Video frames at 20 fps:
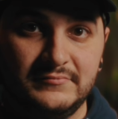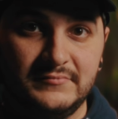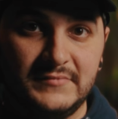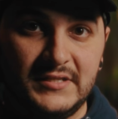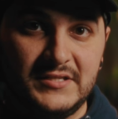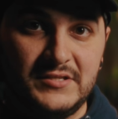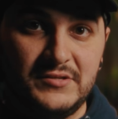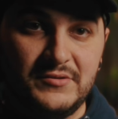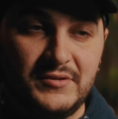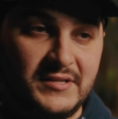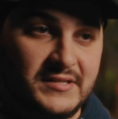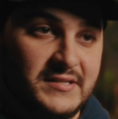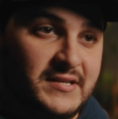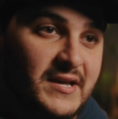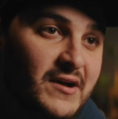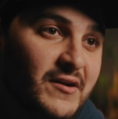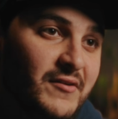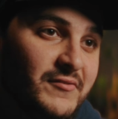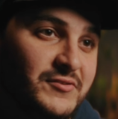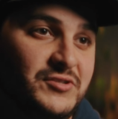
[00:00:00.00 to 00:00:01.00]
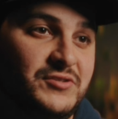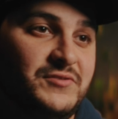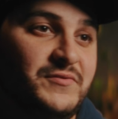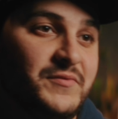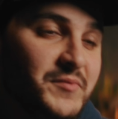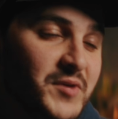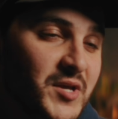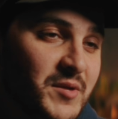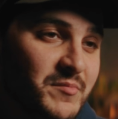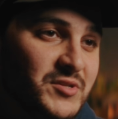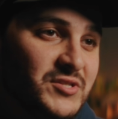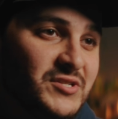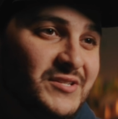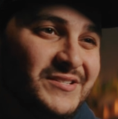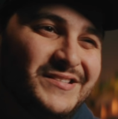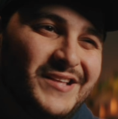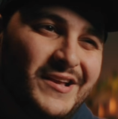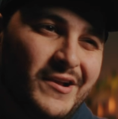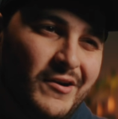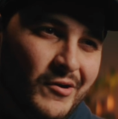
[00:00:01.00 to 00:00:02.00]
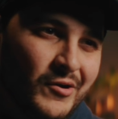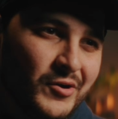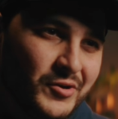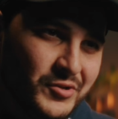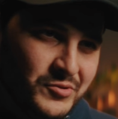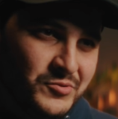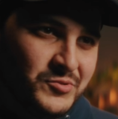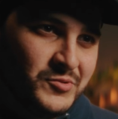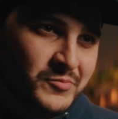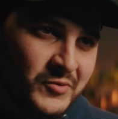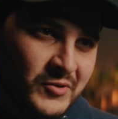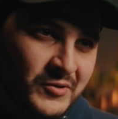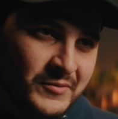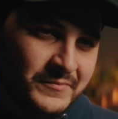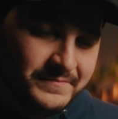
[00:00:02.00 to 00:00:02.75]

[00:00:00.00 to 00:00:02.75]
as you can tell just from the images, they are usable.